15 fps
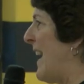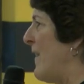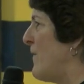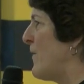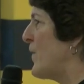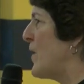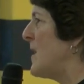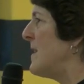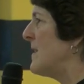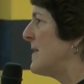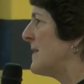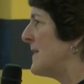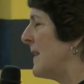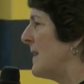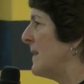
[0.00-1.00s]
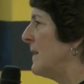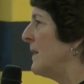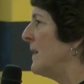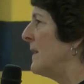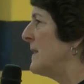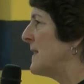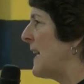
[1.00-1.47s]
every
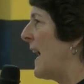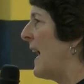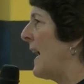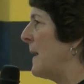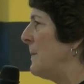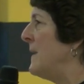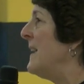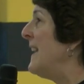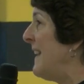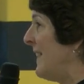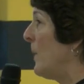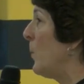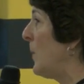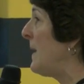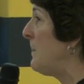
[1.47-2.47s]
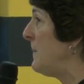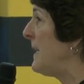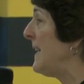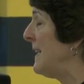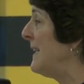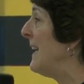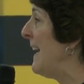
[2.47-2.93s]
single time that we
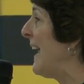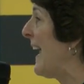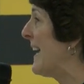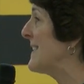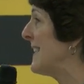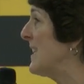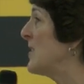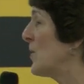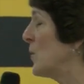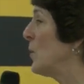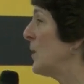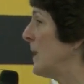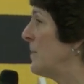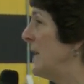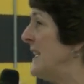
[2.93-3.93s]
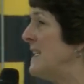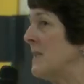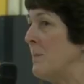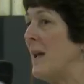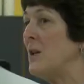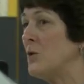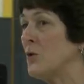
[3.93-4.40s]
meet as a school committee
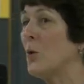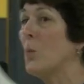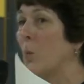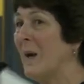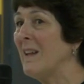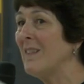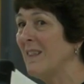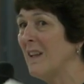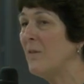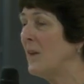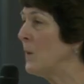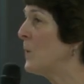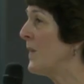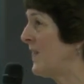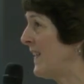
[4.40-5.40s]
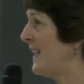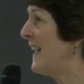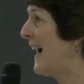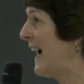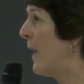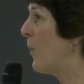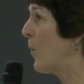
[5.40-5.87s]
to make sure we're living within
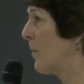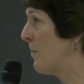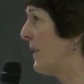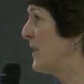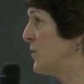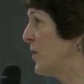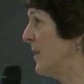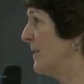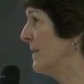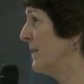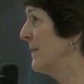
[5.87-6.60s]
our budget.